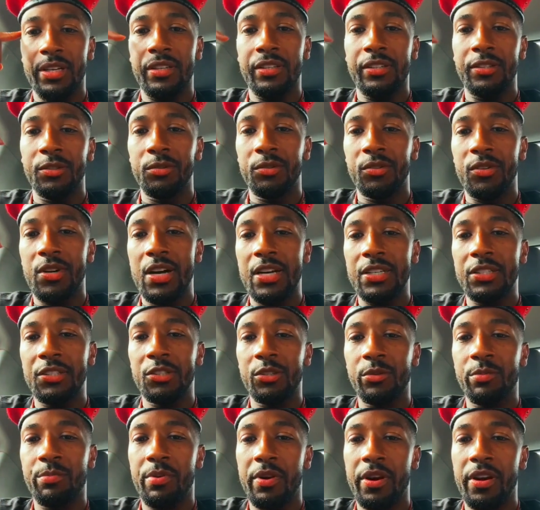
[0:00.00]
But, you know,
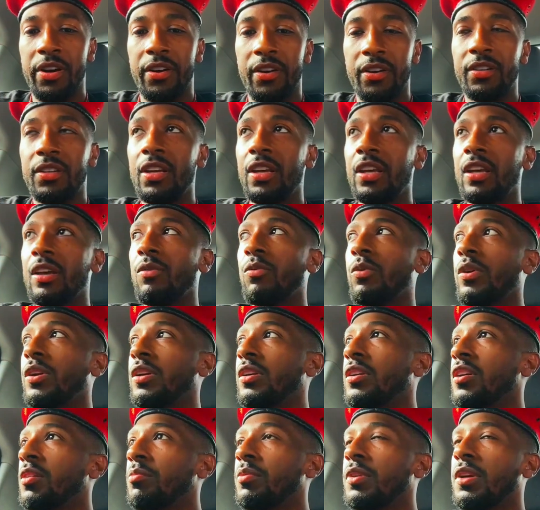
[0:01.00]
I just pray every day I
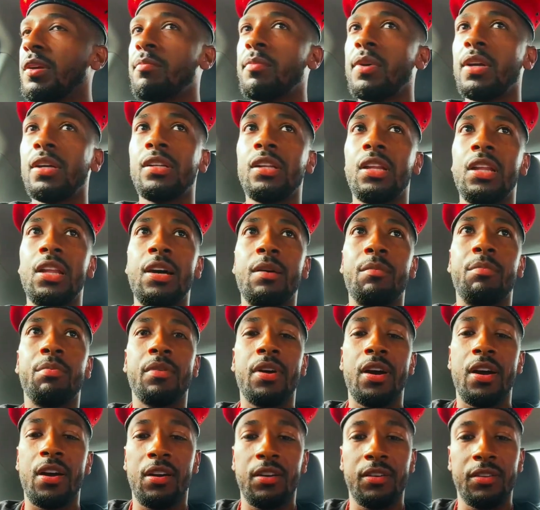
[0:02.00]
wake up and I make a
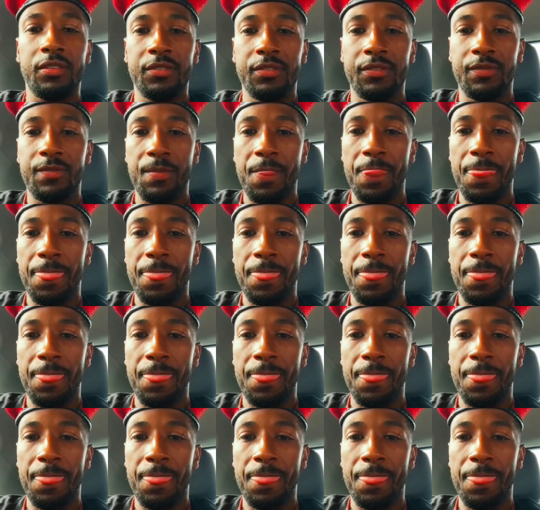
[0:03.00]
lot proud.